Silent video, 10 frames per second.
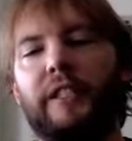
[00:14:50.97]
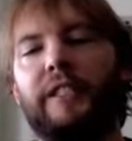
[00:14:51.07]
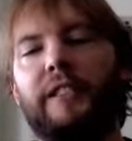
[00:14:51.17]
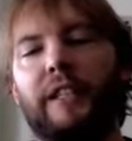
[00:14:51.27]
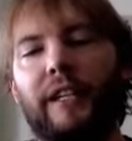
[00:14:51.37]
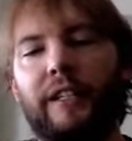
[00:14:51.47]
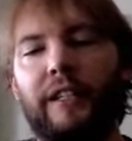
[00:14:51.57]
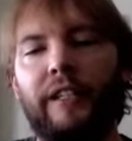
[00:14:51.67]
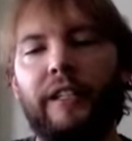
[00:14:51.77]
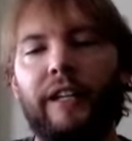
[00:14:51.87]
This
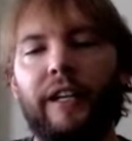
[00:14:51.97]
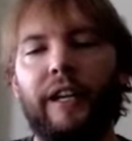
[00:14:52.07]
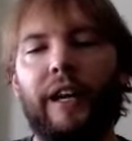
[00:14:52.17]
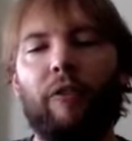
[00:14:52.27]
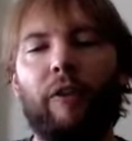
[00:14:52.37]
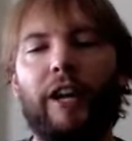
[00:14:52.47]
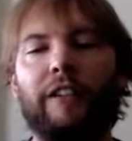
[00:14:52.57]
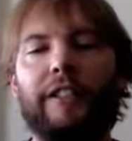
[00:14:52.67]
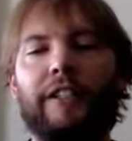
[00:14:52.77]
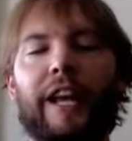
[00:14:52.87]
occurred
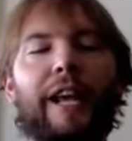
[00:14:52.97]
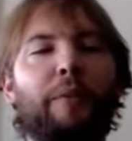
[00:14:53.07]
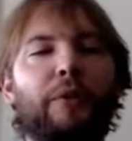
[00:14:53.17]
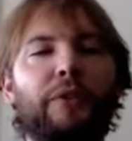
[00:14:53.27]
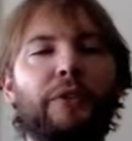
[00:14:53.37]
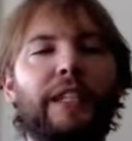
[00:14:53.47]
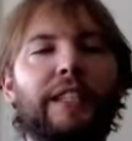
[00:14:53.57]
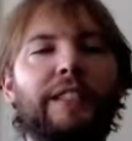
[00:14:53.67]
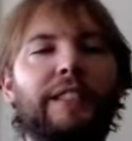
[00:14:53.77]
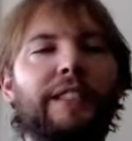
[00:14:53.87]
around April
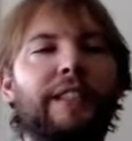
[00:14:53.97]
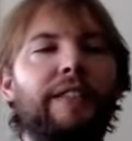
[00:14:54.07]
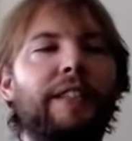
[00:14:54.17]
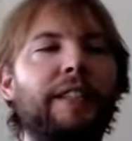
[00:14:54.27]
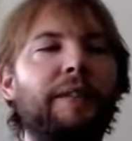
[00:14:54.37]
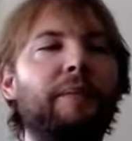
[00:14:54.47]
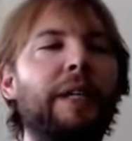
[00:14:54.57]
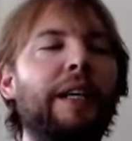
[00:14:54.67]
2017.